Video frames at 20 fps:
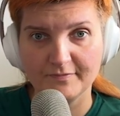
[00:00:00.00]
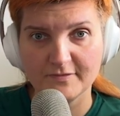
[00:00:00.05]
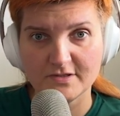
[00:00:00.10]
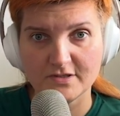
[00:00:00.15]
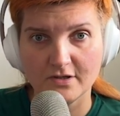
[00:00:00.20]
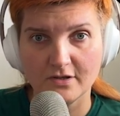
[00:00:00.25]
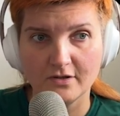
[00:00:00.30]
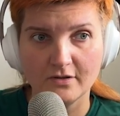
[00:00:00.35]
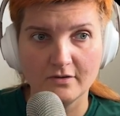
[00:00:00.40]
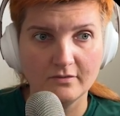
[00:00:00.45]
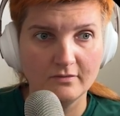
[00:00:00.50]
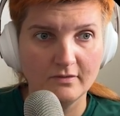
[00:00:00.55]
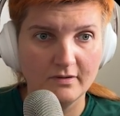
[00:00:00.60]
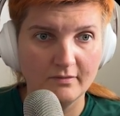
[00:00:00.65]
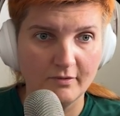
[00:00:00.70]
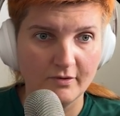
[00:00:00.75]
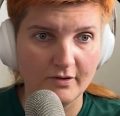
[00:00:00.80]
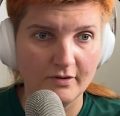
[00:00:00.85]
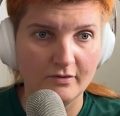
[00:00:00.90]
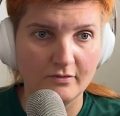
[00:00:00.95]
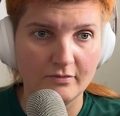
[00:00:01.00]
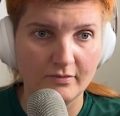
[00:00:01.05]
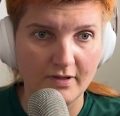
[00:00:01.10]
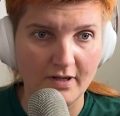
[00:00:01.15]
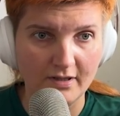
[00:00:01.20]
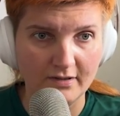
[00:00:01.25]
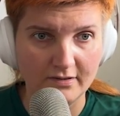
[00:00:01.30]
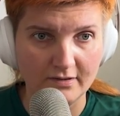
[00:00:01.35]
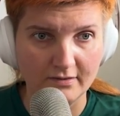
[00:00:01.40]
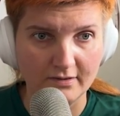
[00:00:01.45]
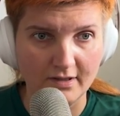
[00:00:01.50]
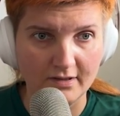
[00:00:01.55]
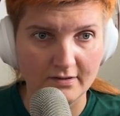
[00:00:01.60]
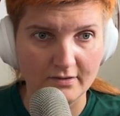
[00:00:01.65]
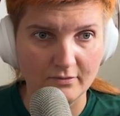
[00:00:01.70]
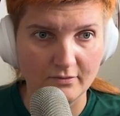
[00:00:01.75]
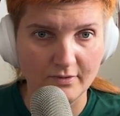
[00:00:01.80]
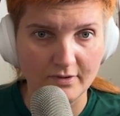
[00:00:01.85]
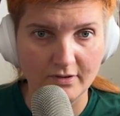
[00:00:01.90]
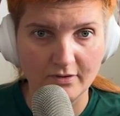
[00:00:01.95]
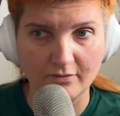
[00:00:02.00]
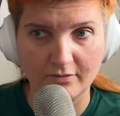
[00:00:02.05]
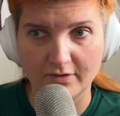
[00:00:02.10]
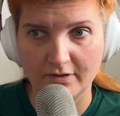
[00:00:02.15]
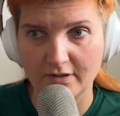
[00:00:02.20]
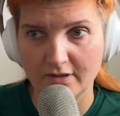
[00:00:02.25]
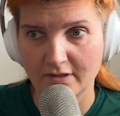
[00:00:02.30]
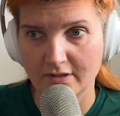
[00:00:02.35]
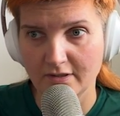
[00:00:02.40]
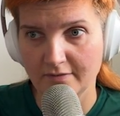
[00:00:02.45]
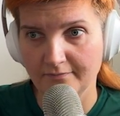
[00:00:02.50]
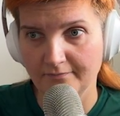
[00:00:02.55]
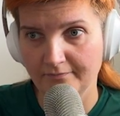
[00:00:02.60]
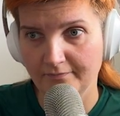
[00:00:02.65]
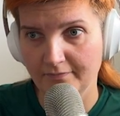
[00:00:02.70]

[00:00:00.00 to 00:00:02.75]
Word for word: So I'm going to create another window here.